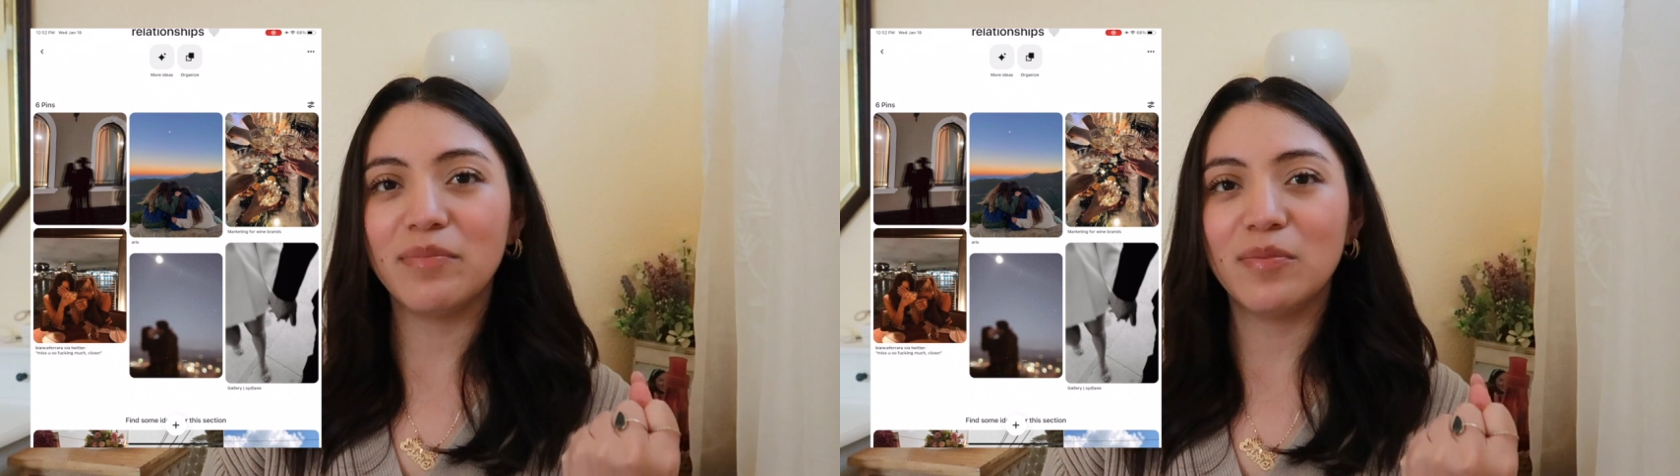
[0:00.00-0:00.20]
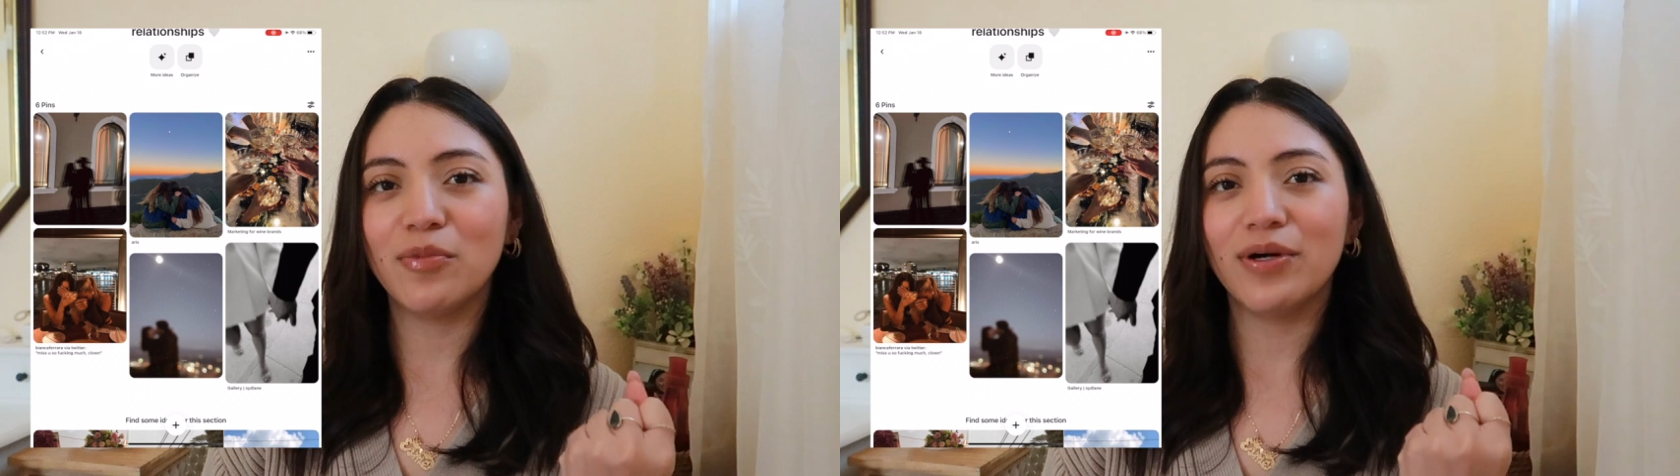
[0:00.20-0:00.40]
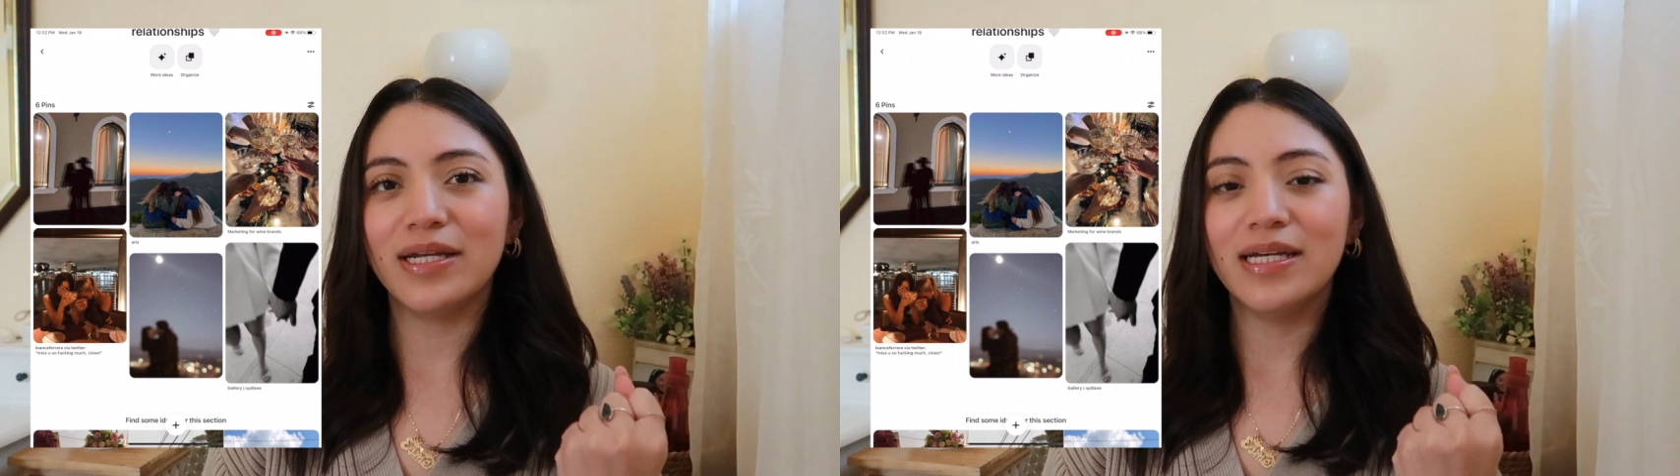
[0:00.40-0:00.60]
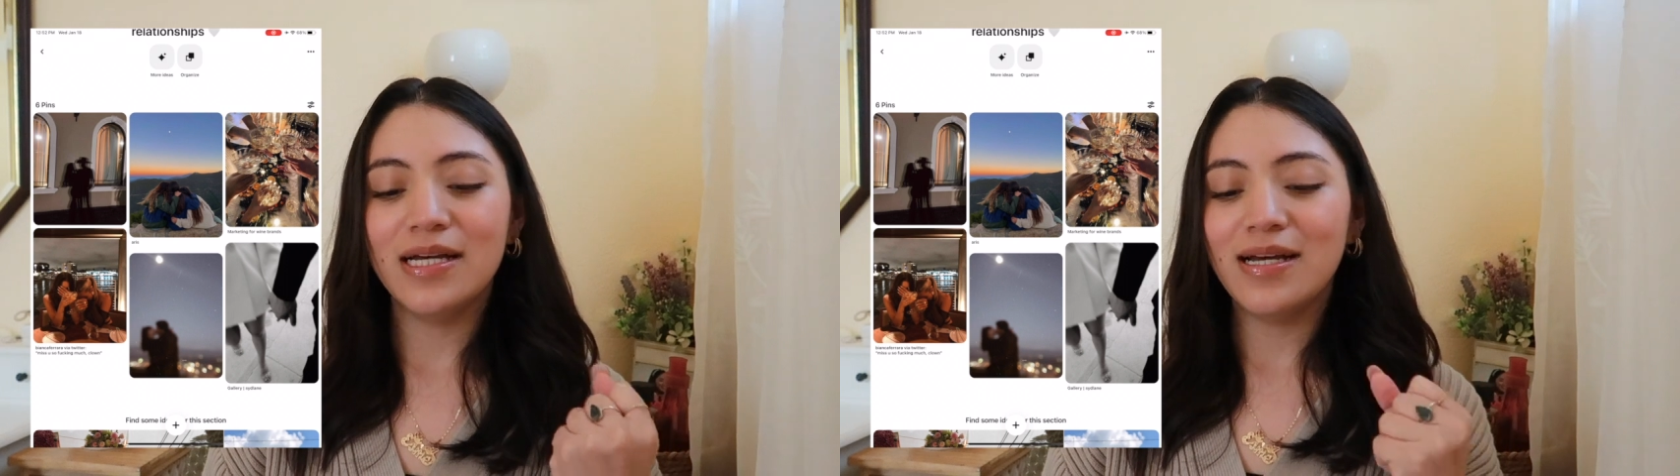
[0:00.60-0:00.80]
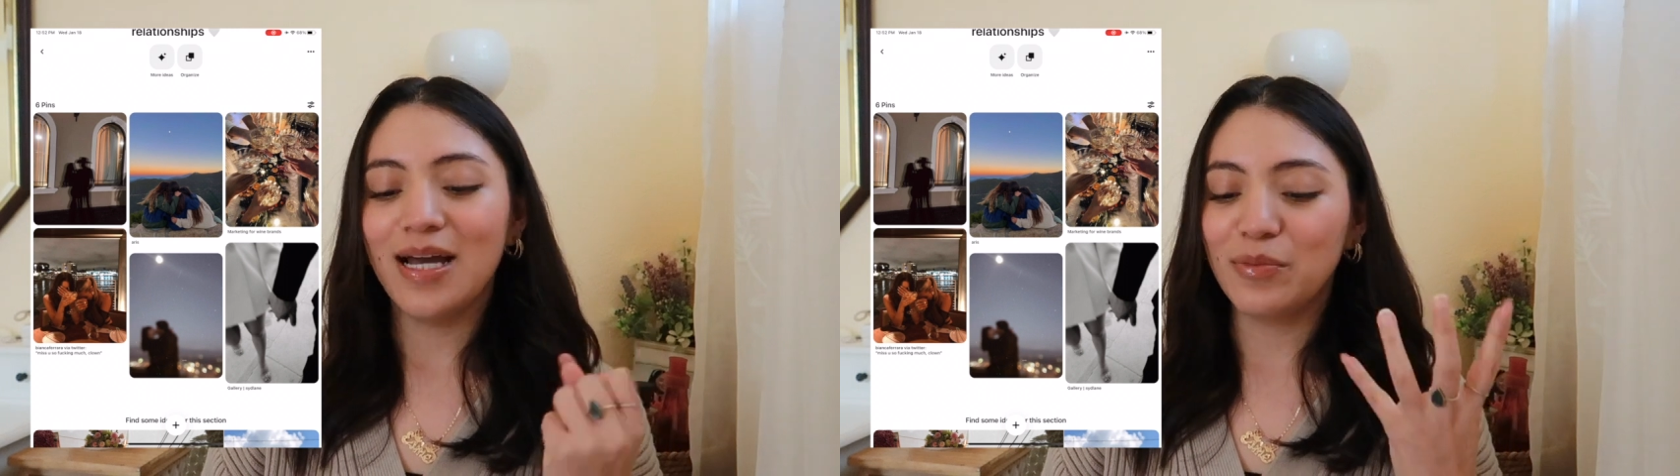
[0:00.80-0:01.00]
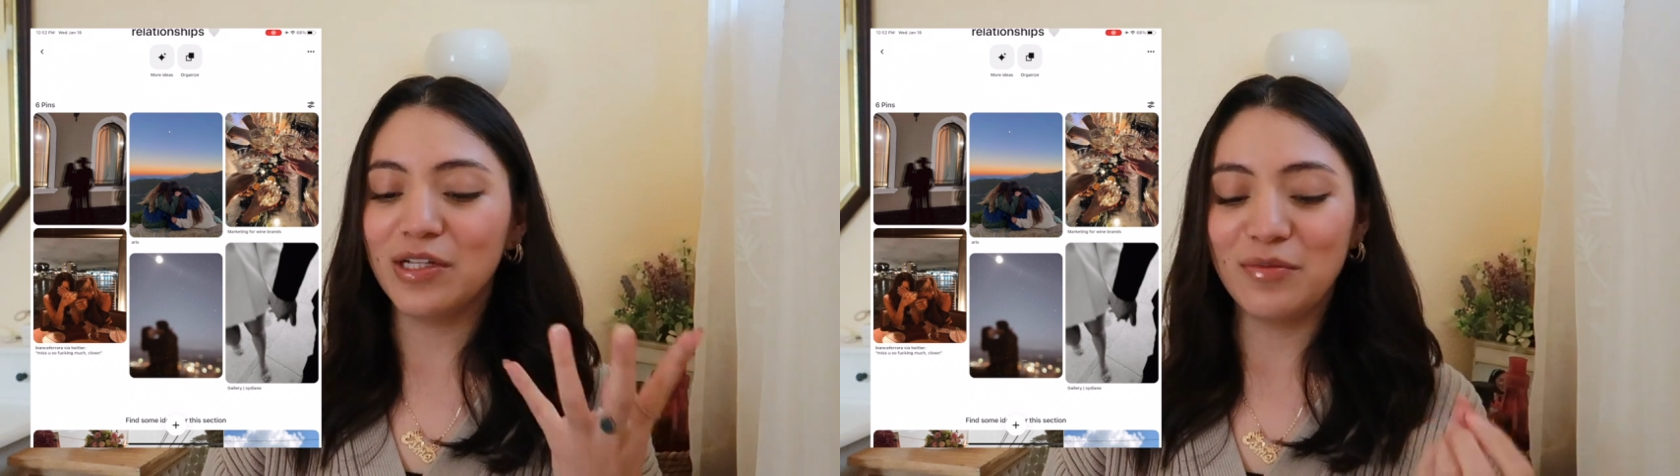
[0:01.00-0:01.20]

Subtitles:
people, and I'm really